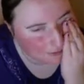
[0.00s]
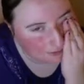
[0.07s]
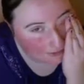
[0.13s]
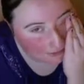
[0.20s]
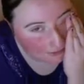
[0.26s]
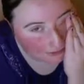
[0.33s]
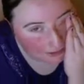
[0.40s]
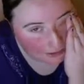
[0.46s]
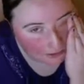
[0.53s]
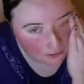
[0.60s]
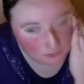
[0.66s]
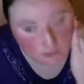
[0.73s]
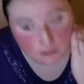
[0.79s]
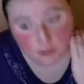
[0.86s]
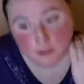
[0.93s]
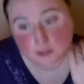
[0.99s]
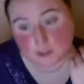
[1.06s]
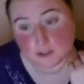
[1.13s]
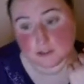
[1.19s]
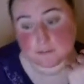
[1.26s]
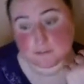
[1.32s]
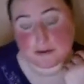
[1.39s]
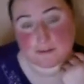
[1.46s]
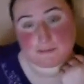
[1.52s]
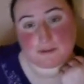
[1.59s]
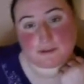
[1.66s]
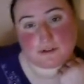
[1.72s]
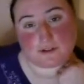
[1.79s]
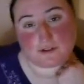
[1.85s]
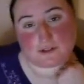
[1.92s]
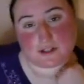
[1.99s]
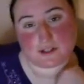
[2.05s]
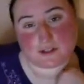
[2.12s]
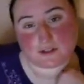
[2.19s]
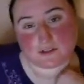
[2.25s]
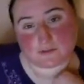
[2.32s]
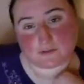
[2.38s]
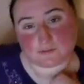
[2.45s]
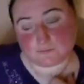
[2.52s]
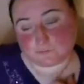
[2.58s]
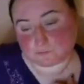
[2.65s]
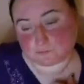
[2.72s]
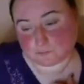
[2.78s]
Thursday? Might be Thursday still.